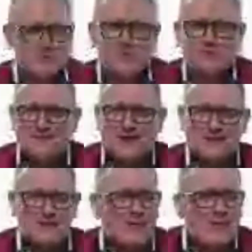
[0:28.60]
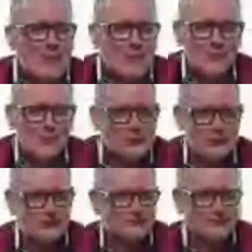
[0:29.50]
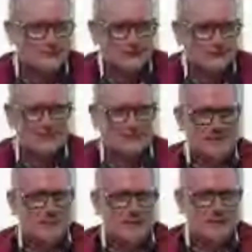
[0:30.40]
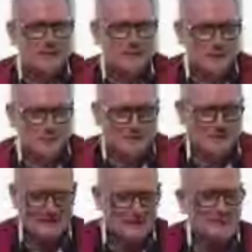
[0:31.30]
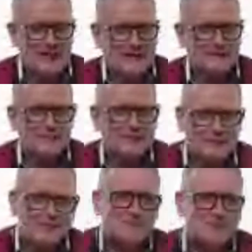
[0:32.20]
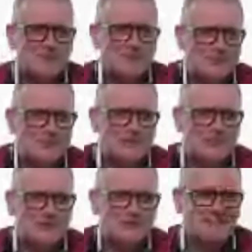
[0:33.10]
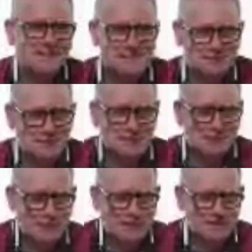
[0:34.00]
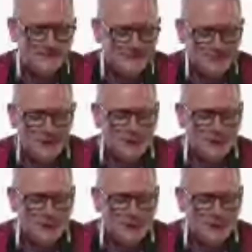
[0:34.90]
We start all, all on the same way. We get invited to a business opportunity presentation. We listen.